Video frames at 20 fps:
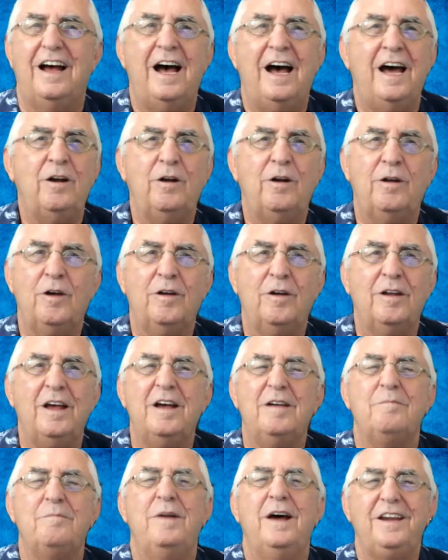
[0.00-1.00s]
I don't loan,
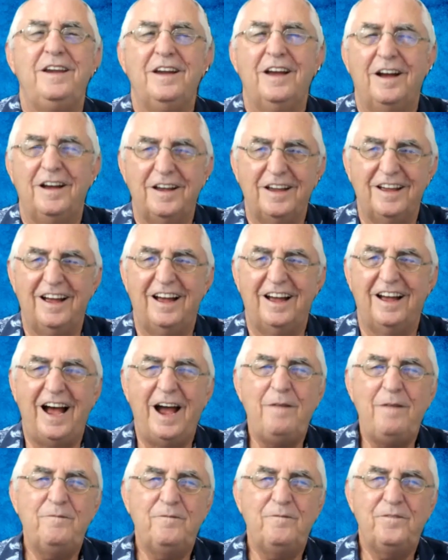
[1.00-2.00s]
but
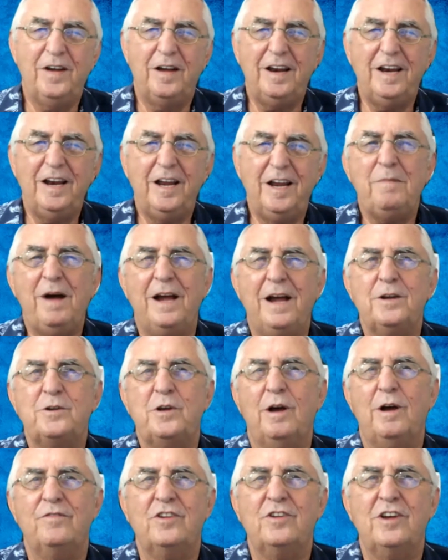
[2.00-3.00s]
I'm feeling
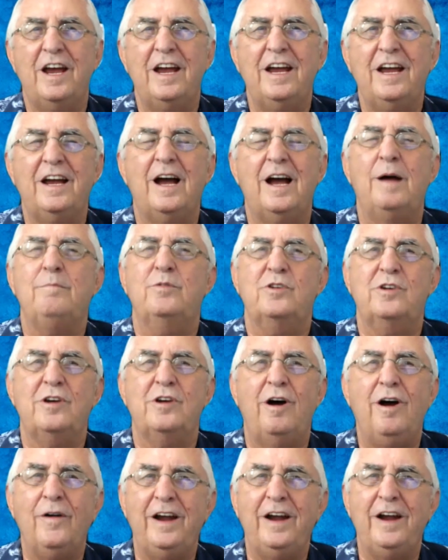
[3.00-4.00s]
myself saying, I'm
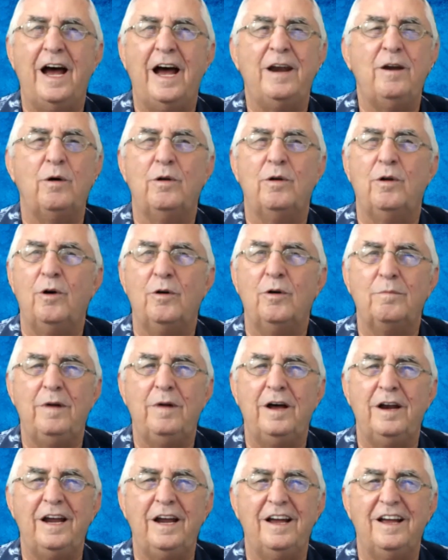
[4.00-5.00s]
sorry, I don't loan
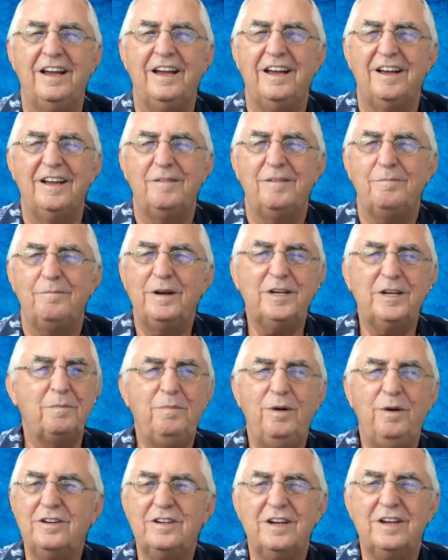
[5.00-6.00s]
money. But the
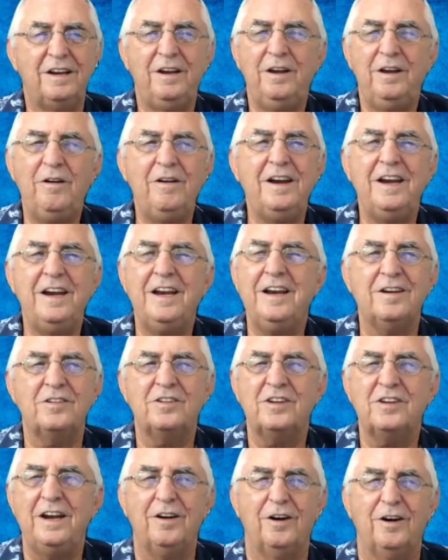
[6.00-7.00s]
book said, you don't need to
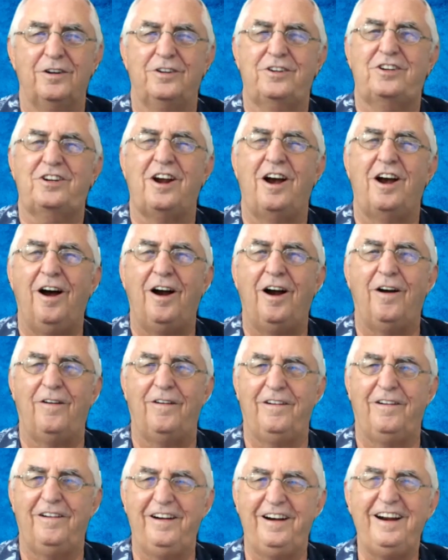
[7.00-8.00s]
say you're
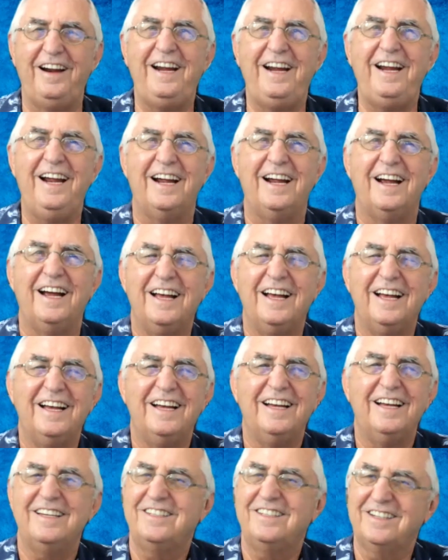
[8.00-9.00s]
sorry.
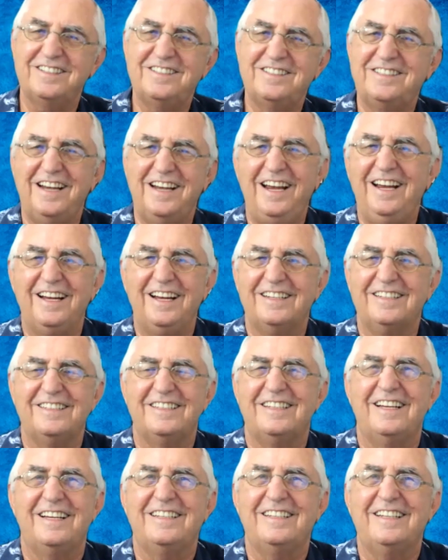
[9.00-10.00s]
Just say it.
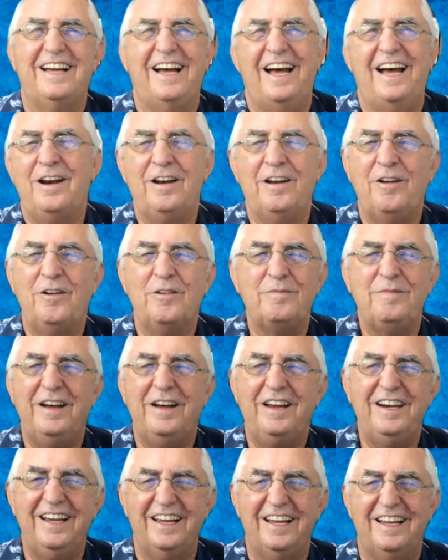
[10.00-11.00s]
I don't loan
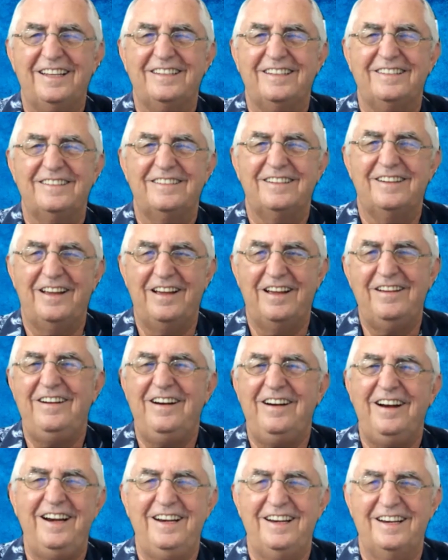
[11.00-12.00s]
money.
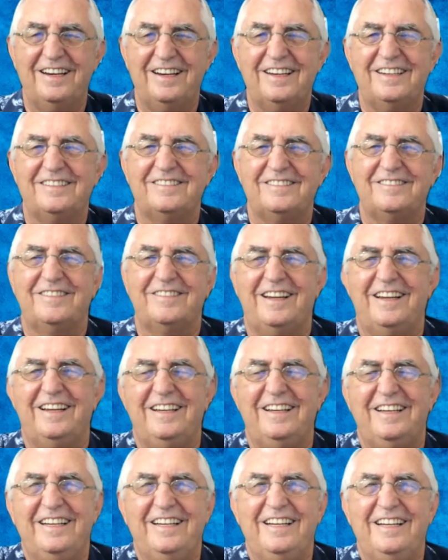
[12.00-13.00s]
All right.
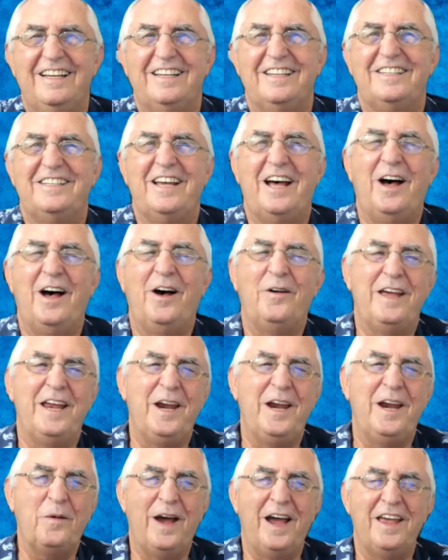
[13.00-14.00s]
So
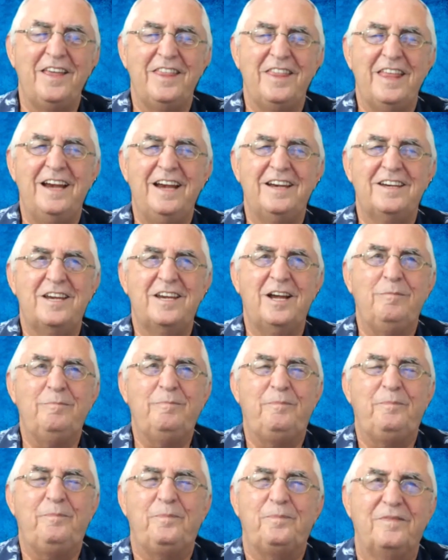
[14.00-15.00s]
anyway, that